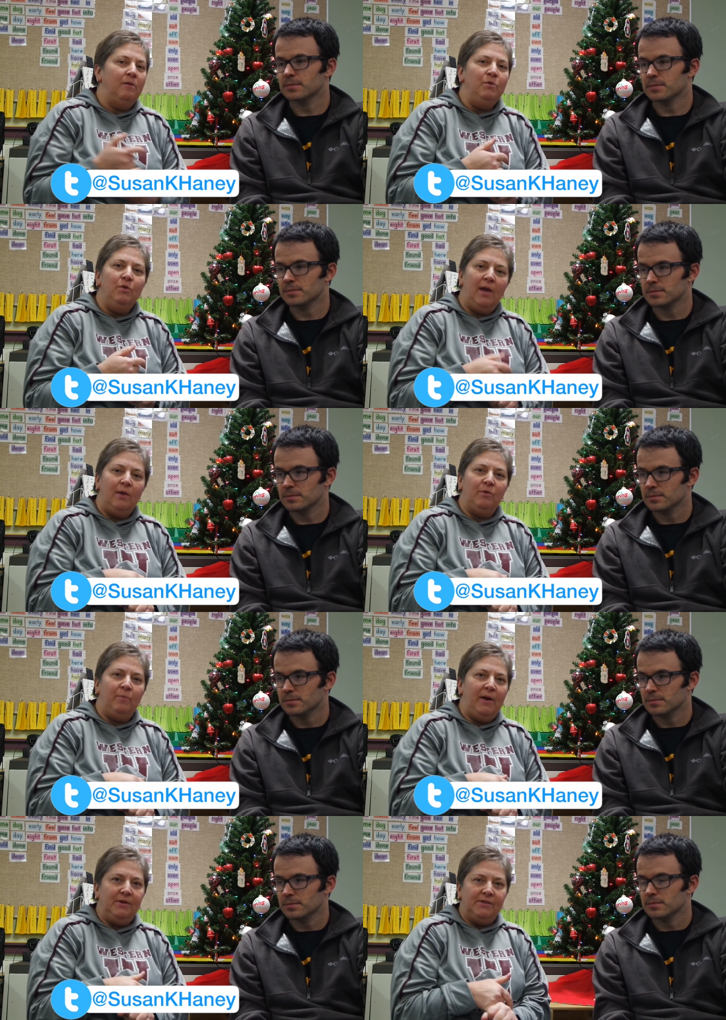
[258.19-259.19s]
Speaker 1: communicate with
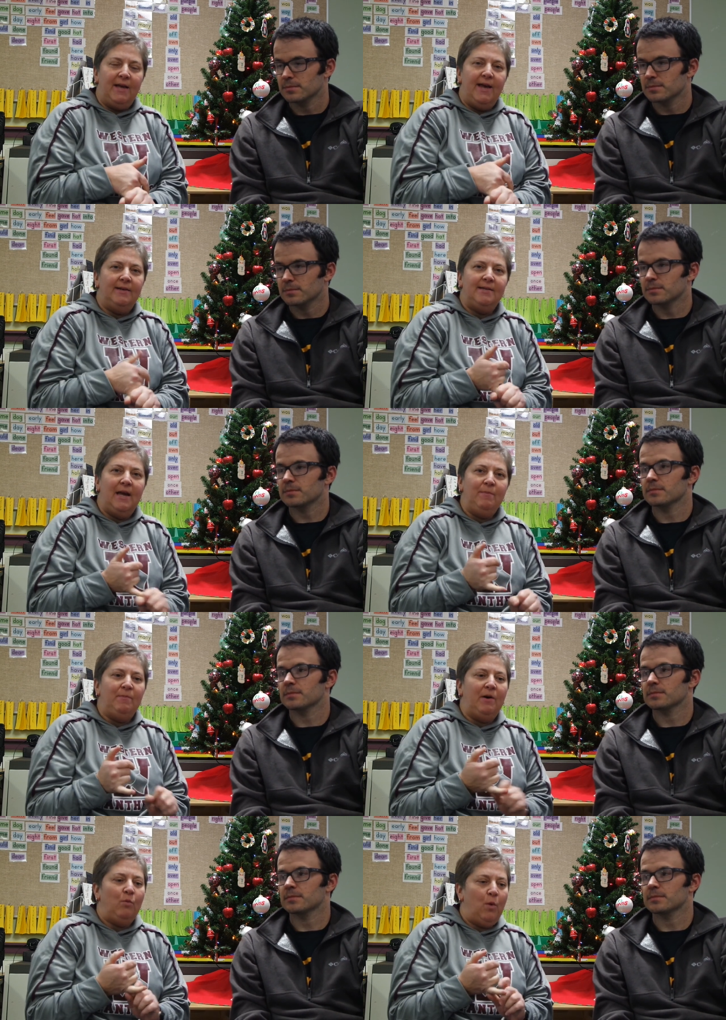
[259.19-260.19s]
parents ahead of time
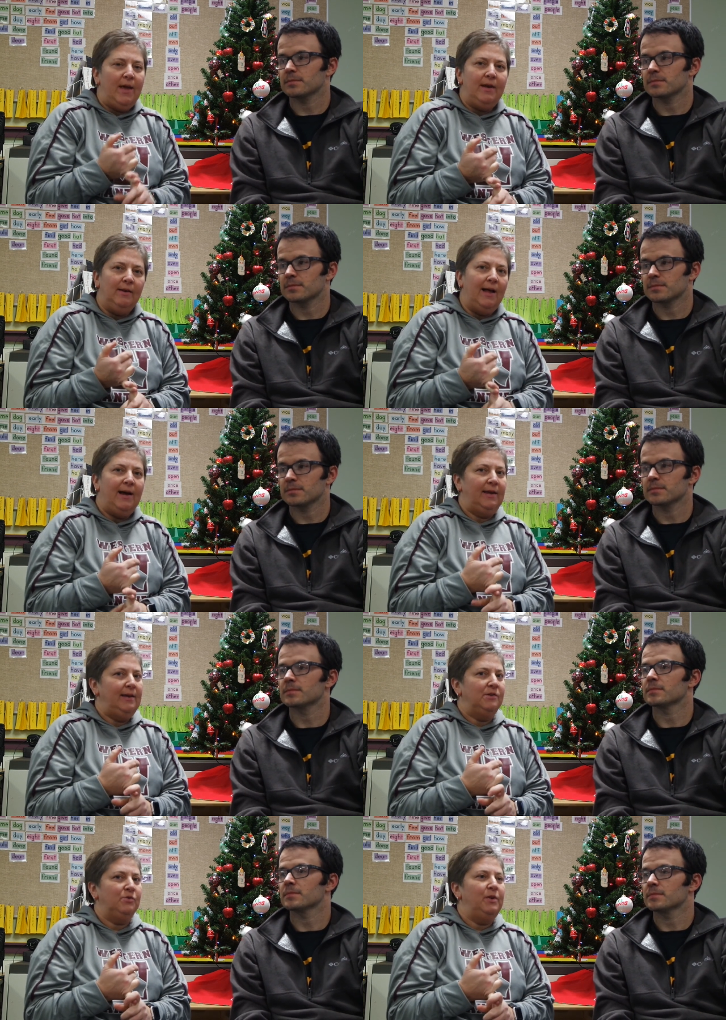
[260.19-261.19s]
about when
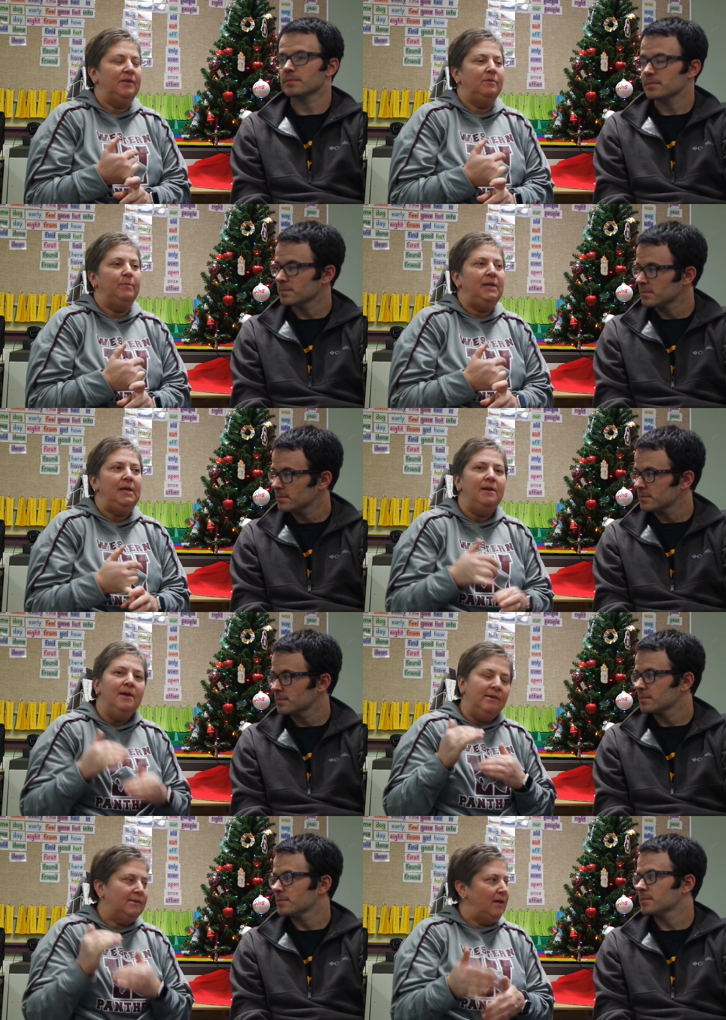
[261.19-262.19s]
lock-in is going to be.
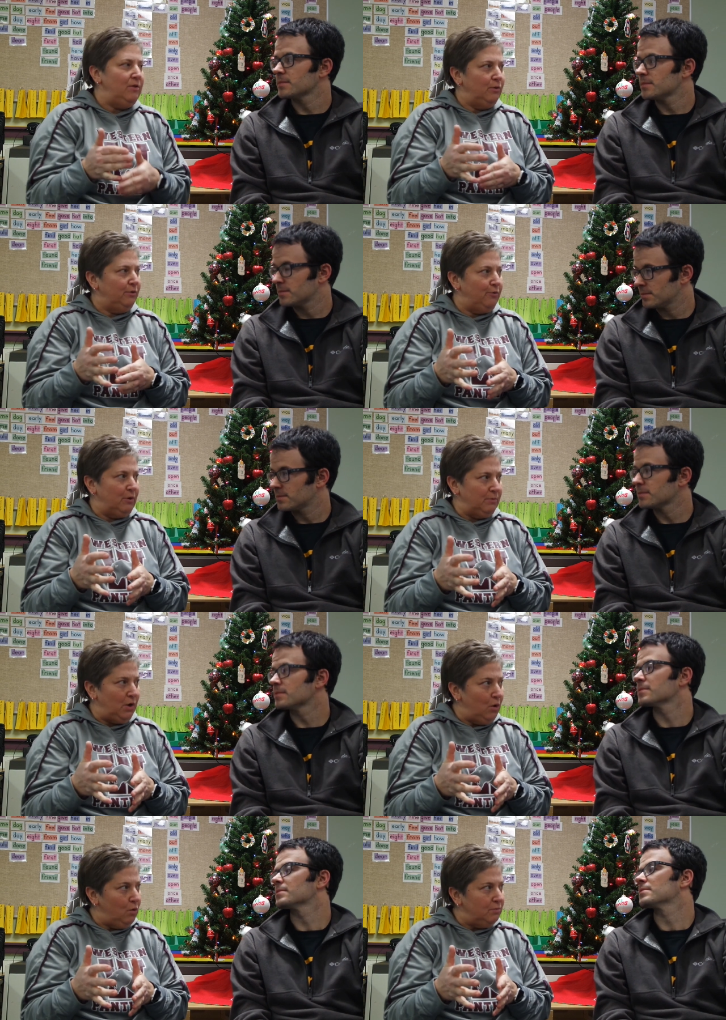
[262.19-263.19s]
Send those forms
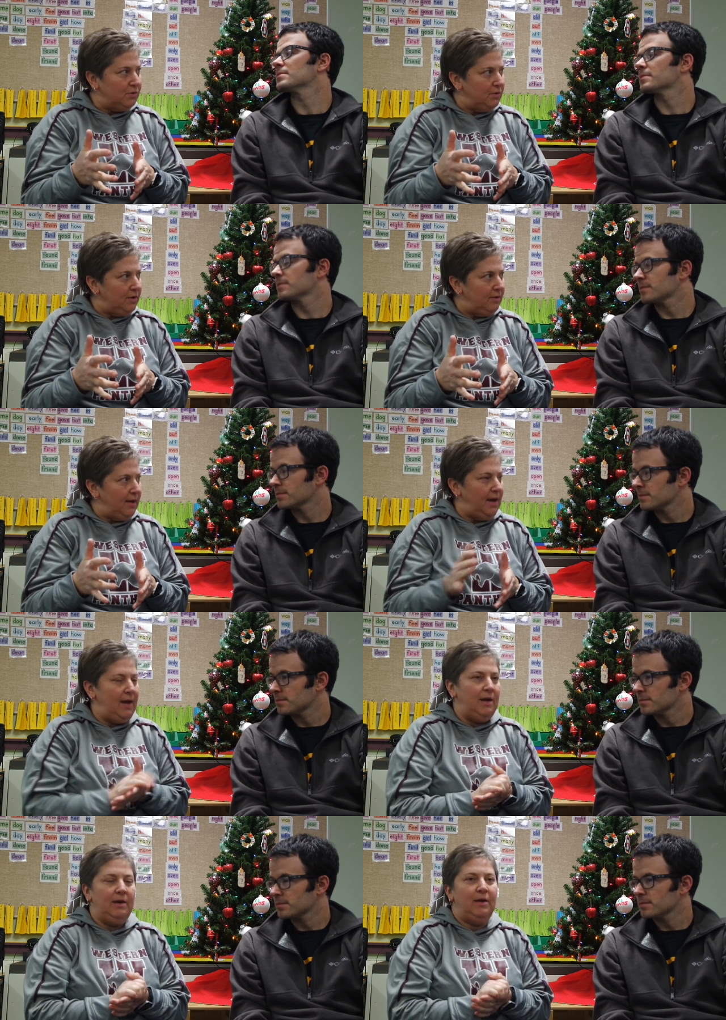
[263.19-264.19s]
home so that
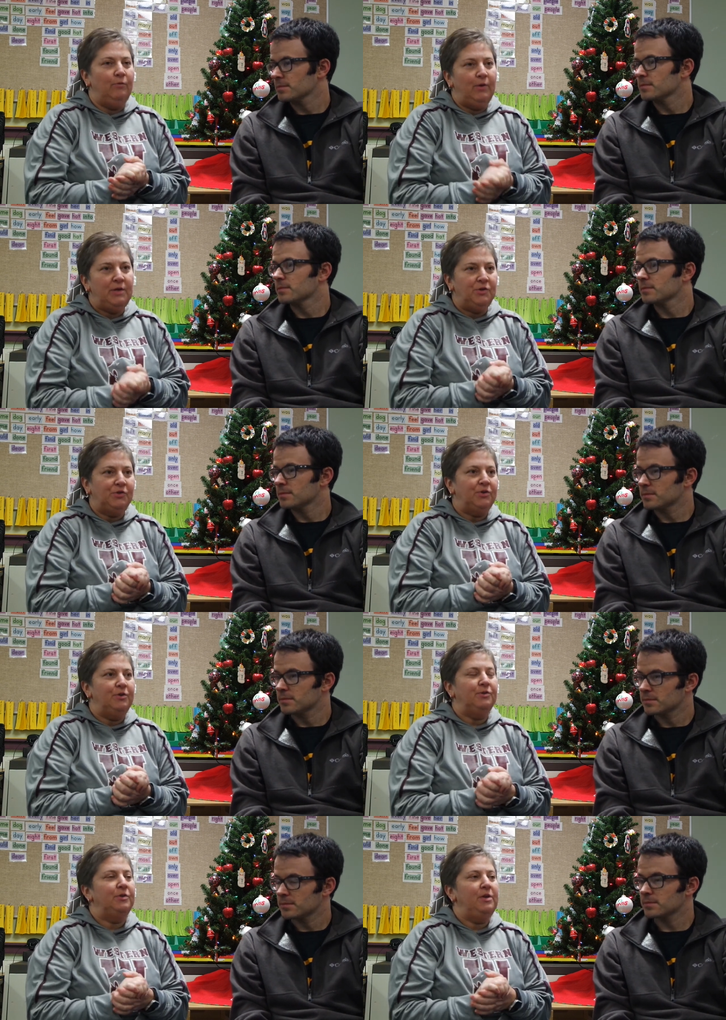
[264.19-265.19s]
they get
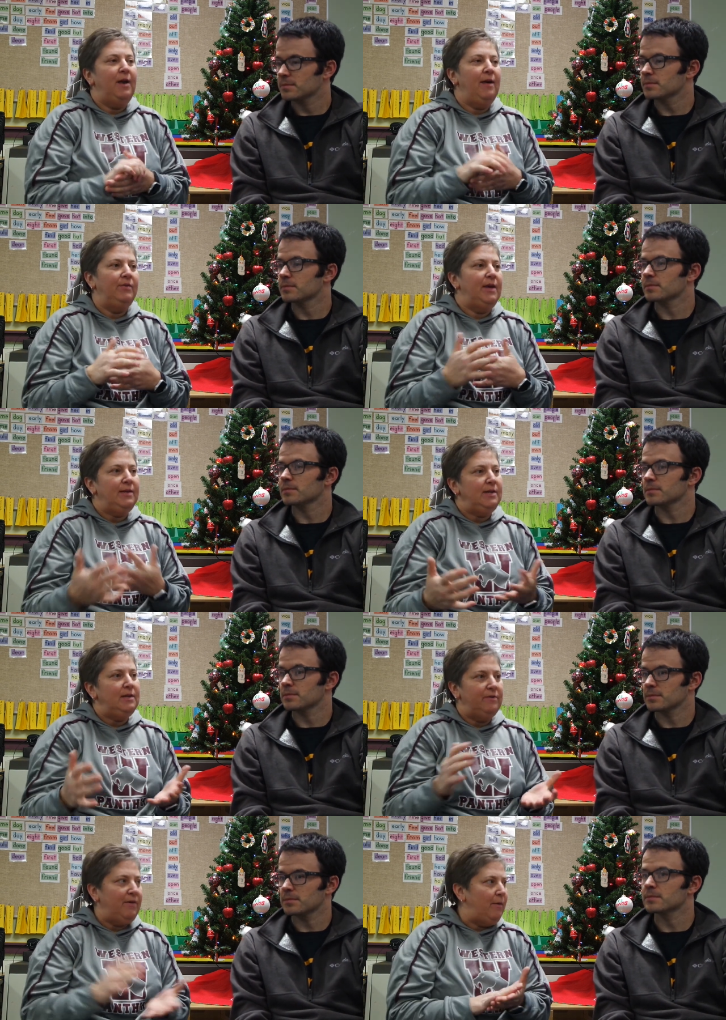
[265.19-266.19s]
registered so that you have an
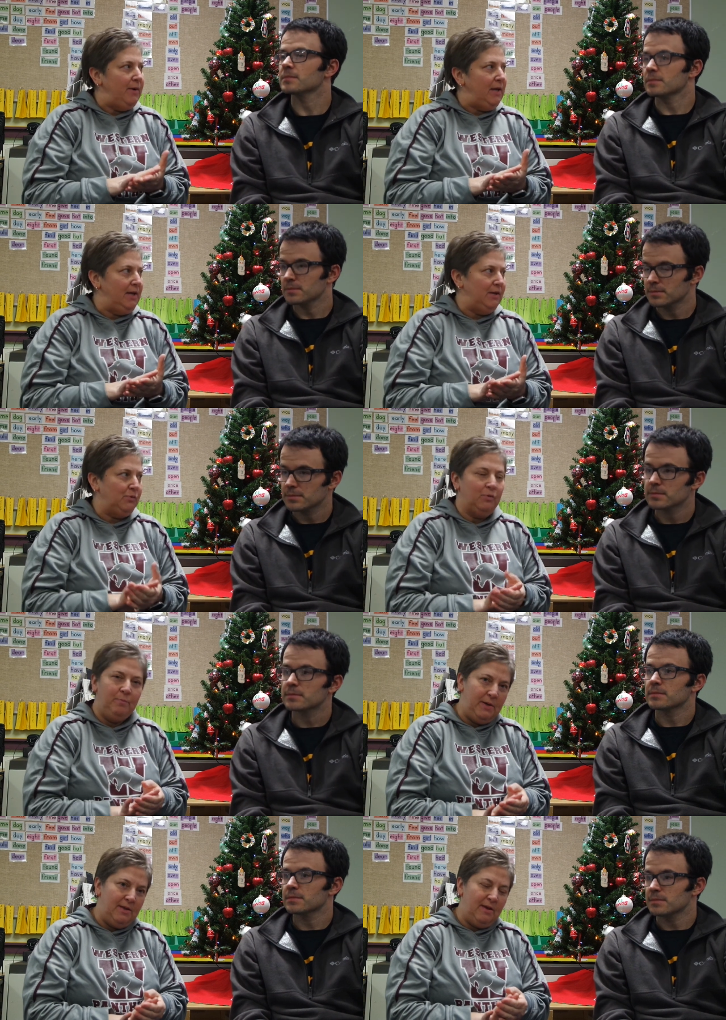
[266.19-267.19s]
idea of how many kids will
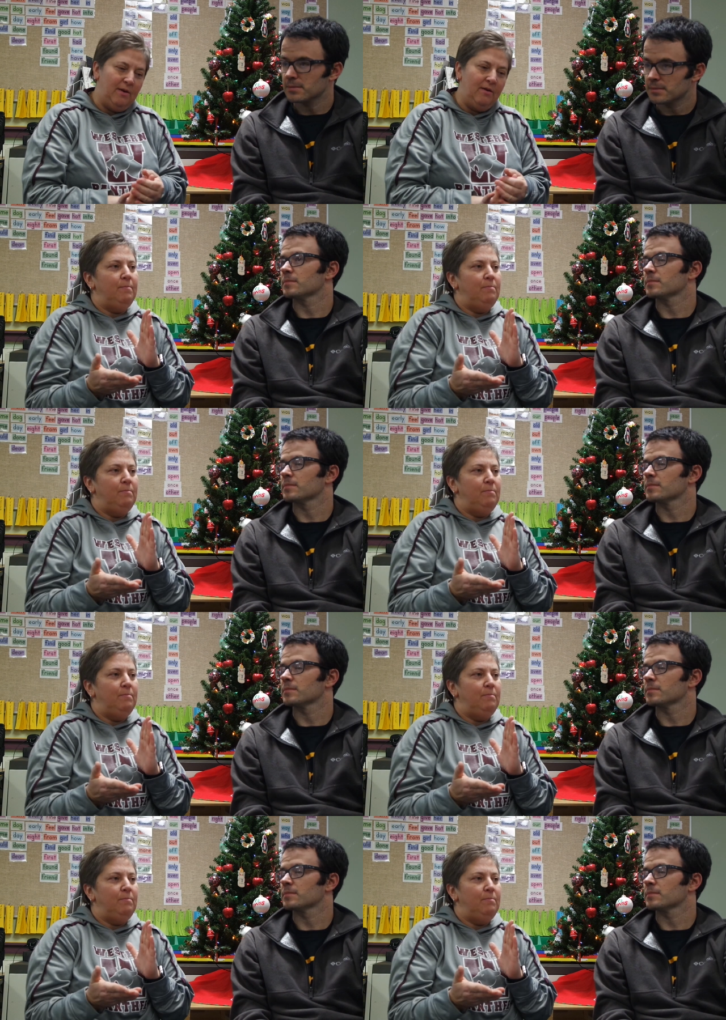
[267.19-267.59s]
be there.